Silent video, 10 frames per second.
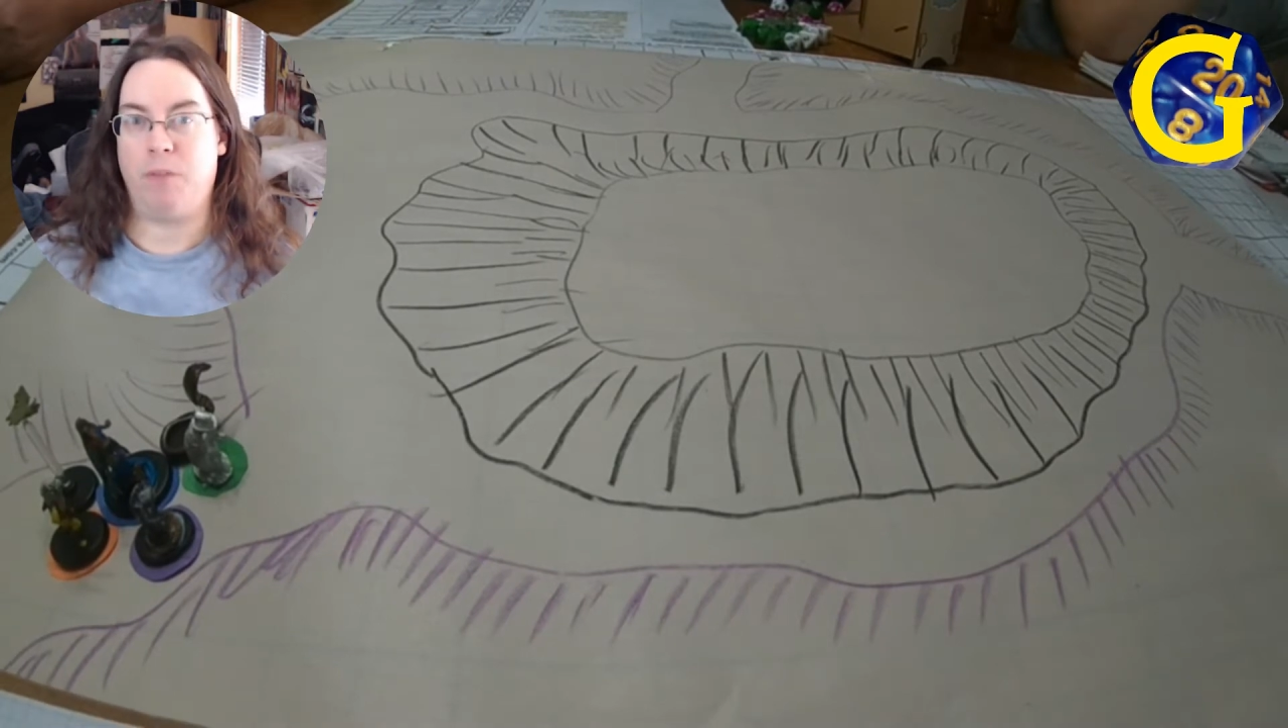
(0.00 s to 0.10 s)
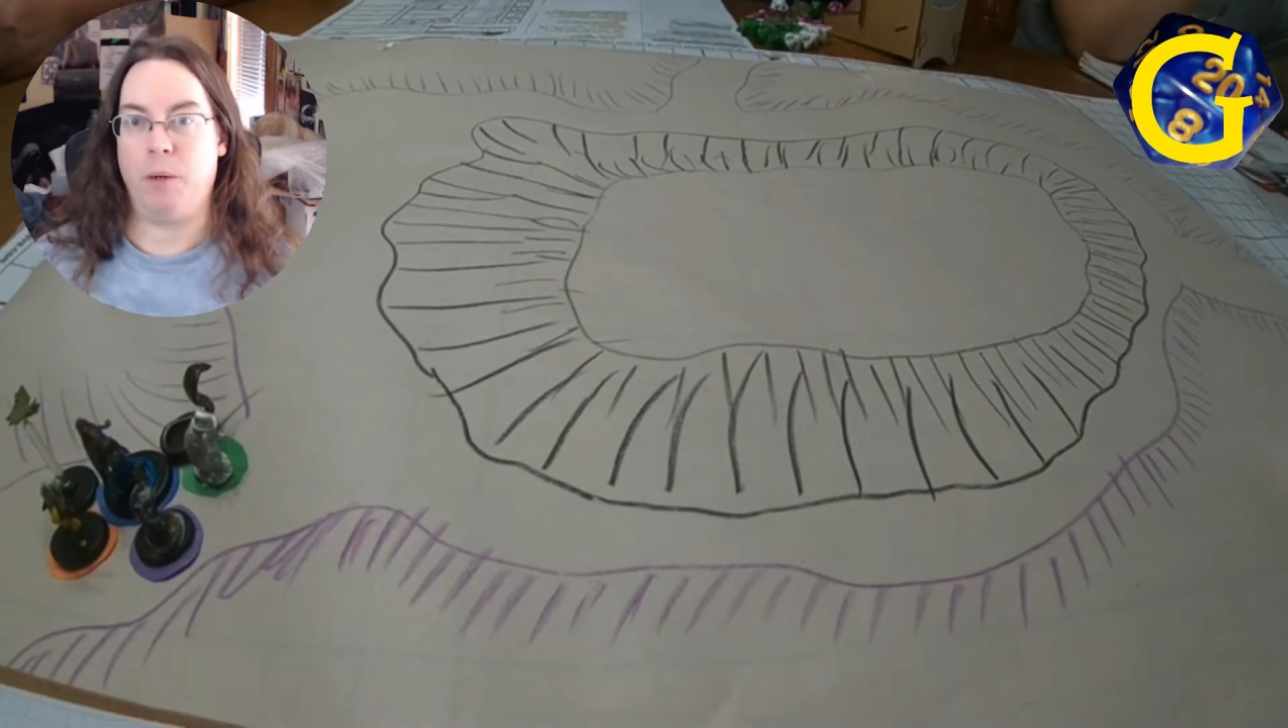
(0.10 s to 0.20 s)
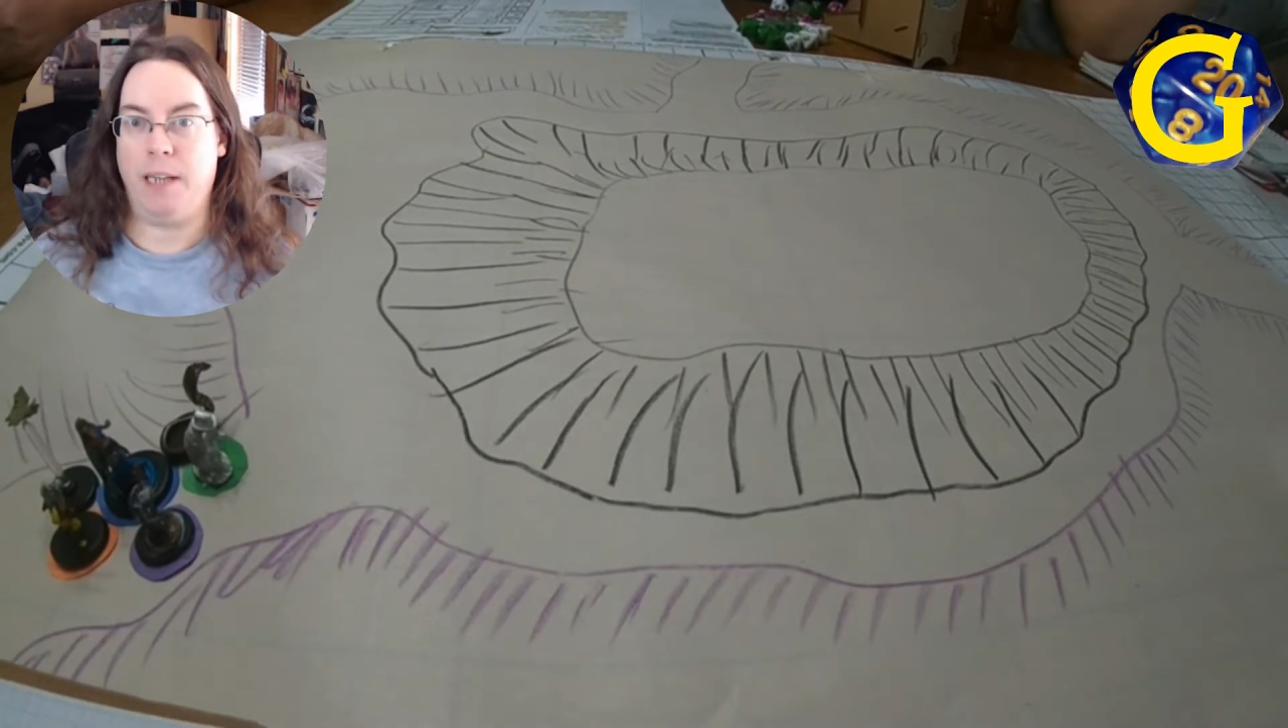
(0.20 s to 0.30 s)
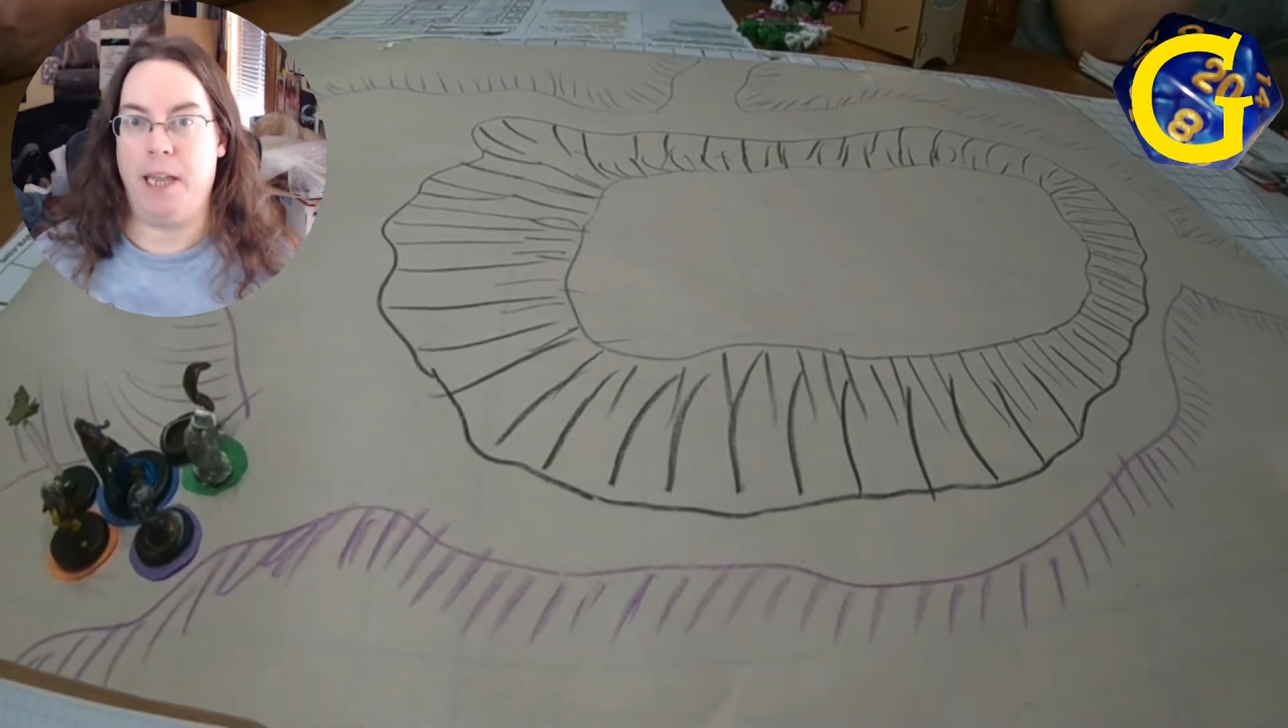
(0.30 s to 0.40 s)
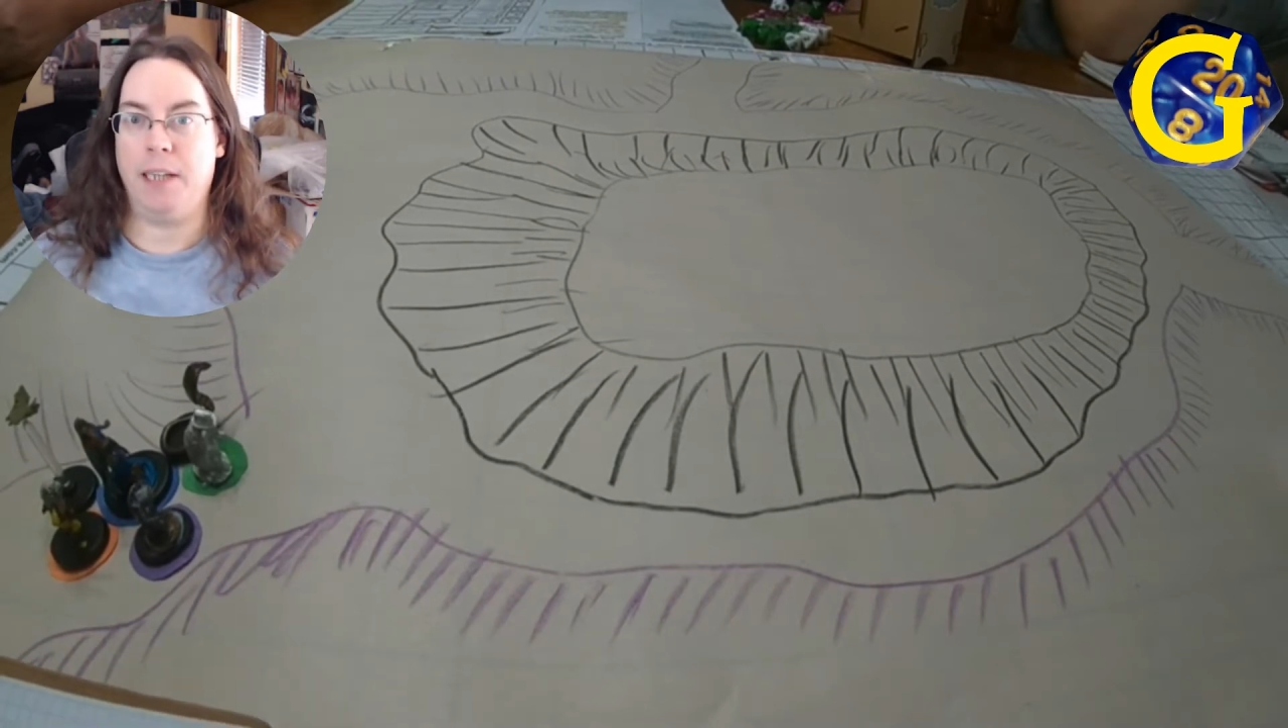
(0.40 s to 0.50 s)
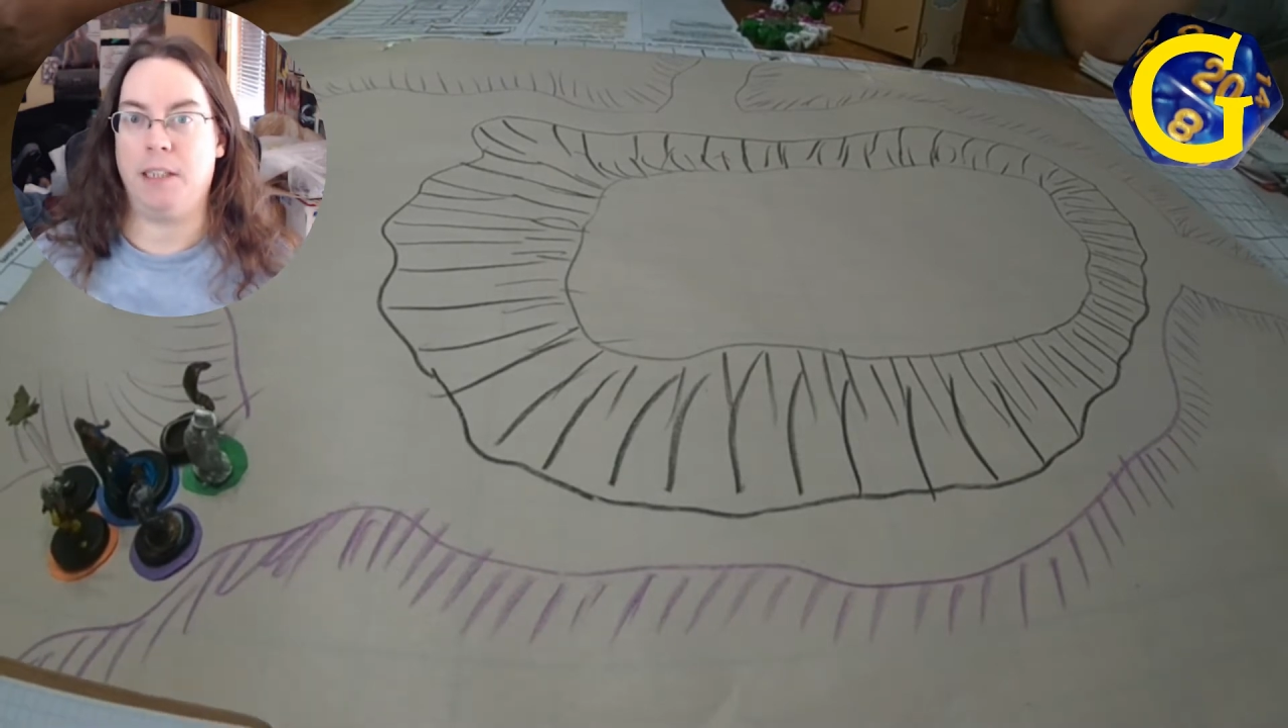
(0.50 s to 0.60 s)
engage in